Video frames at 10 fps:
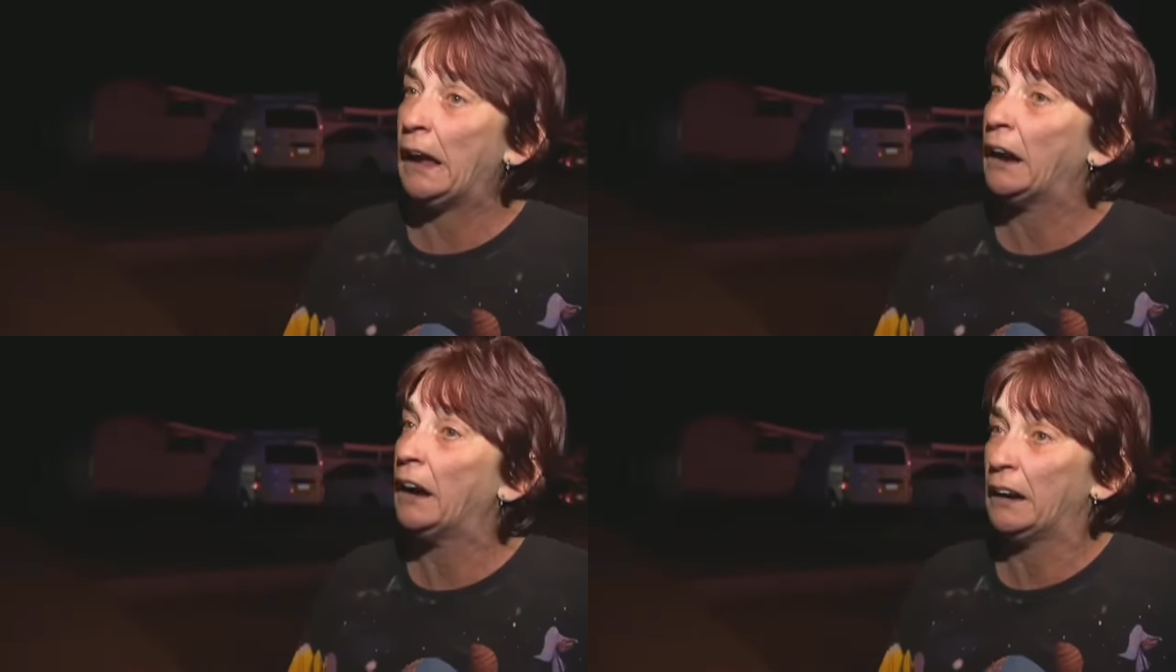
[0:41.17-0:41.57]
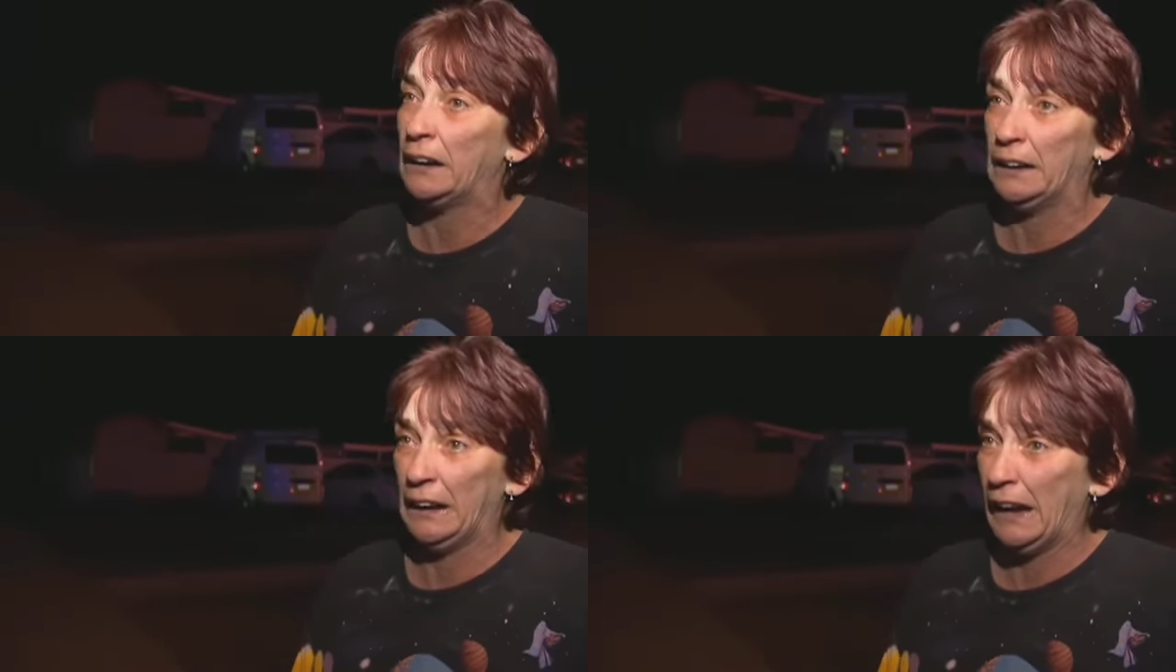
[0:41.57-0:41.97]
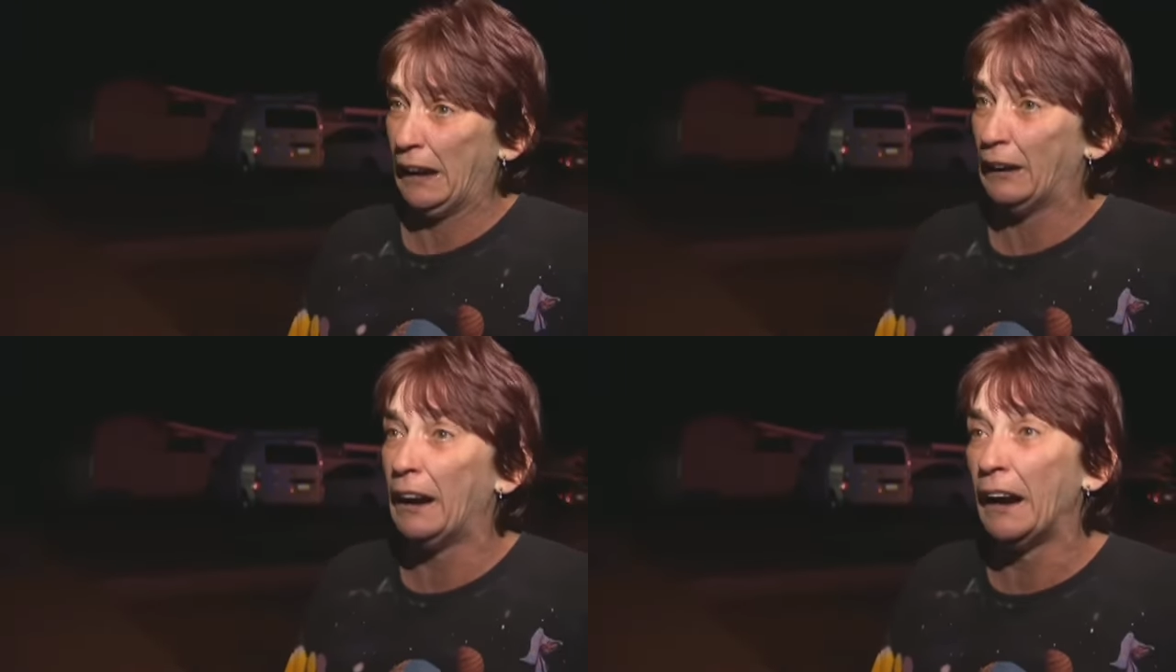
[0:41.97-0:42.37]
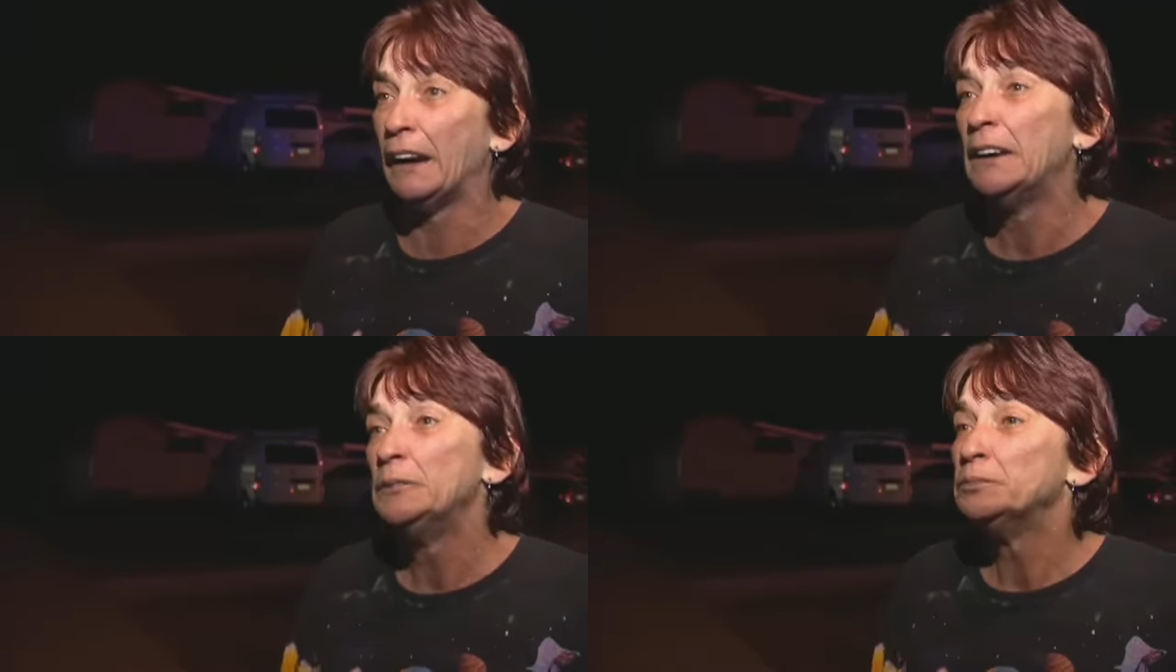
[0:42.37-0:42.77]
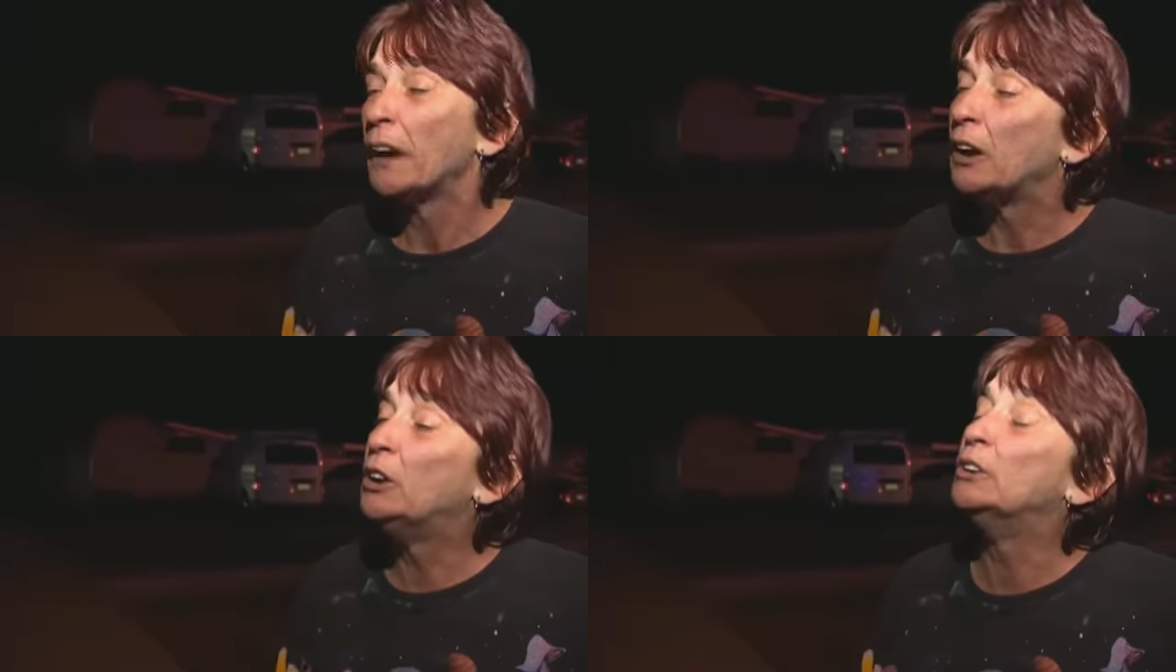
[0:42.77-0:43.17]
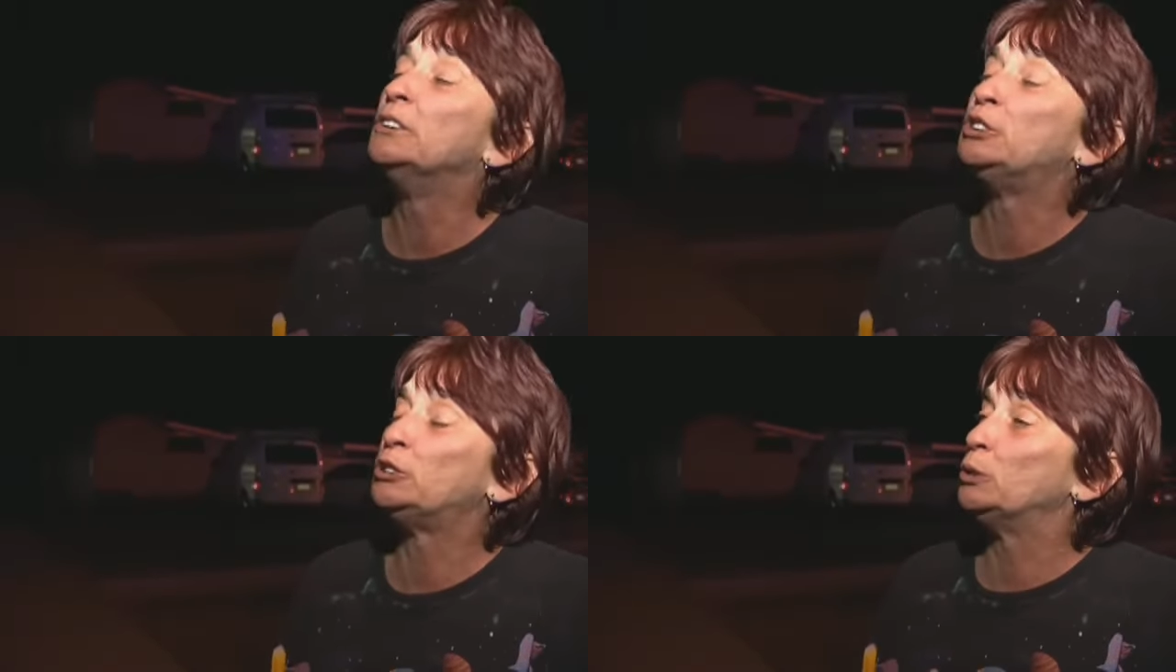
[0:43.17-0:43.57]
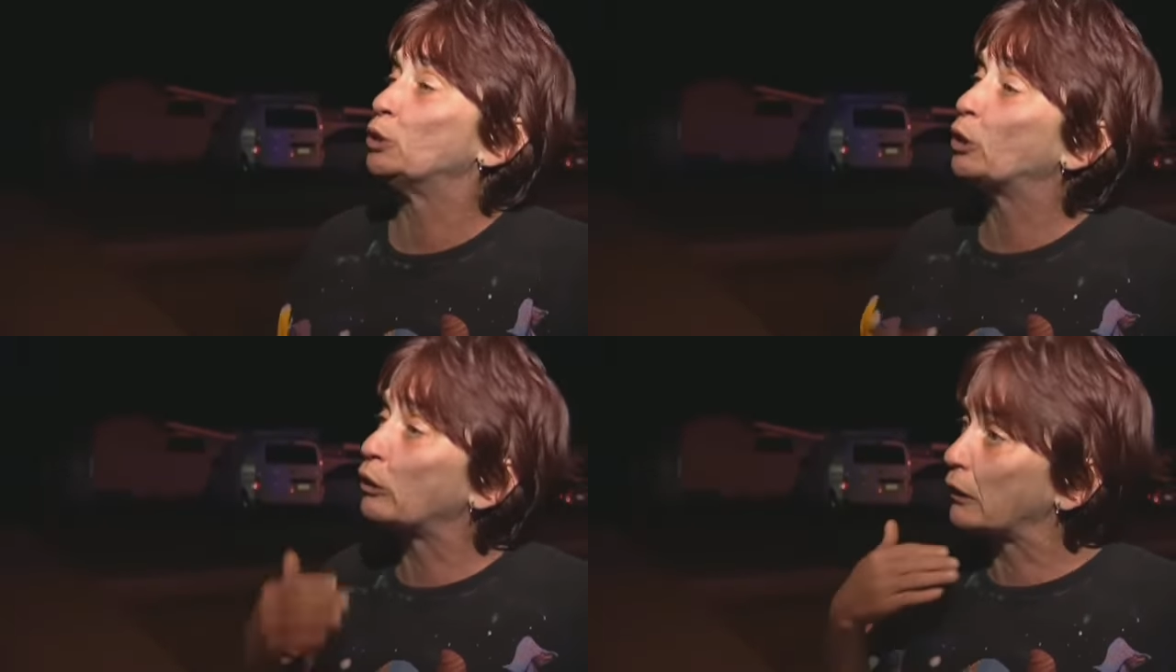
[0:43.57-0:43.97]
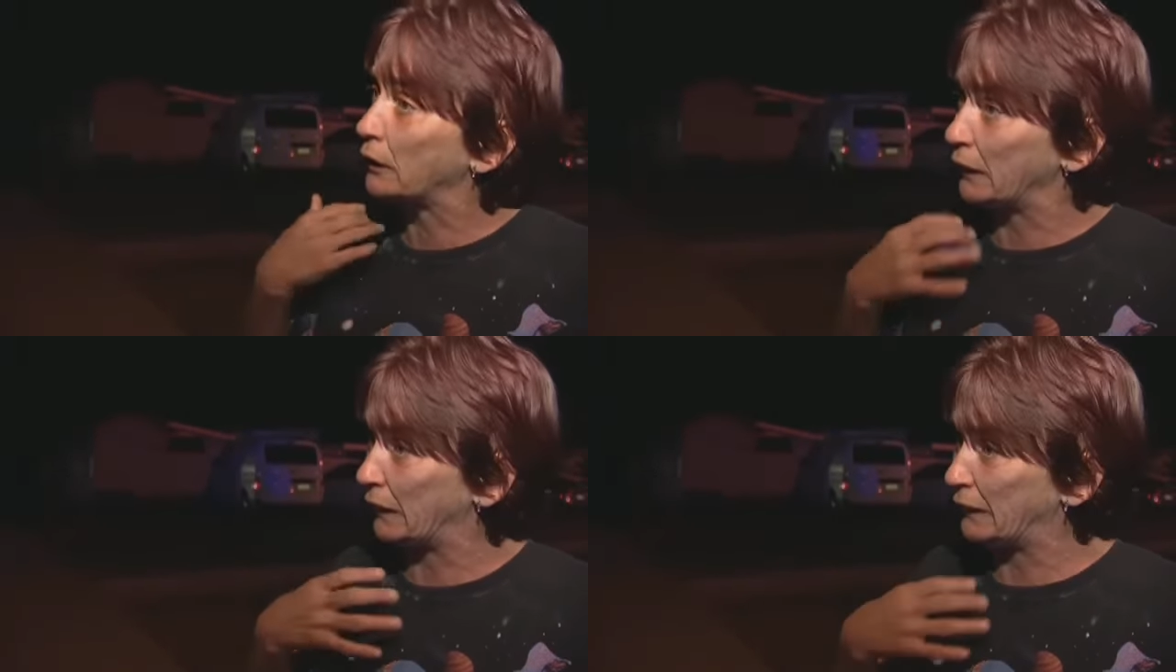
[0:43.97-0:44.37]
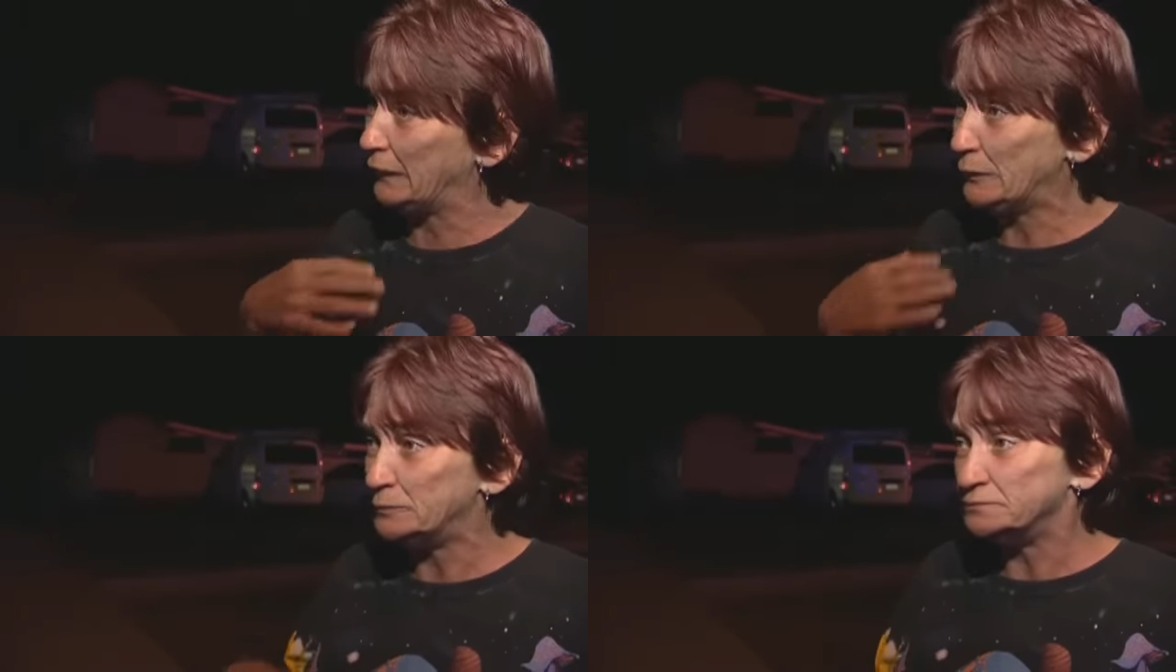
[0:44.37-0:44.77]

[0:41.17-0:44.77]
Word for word: hang on, honey, hang on. You know, and she was gurgling.